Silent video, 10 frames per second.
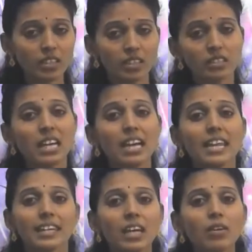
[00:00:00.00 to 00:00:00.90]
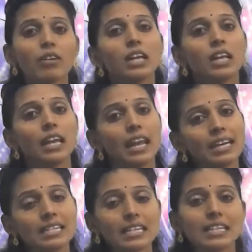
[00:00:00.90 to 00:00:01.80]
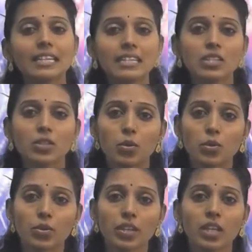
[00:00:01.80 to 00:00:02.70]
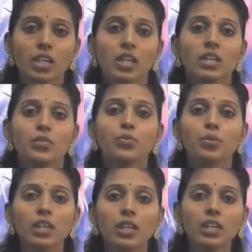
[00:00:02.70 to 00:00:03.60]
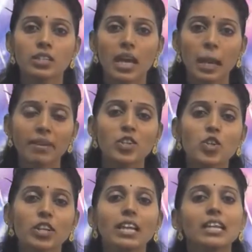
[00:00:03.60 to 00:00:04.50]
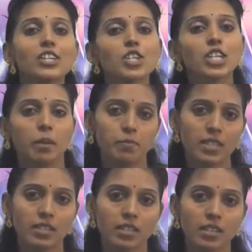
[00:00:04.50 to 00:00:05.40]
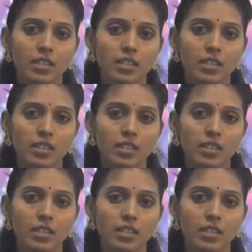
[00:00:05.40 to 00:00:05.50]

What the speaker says: Yes. Now, lastly, let us go to the 3-dimensional shapes.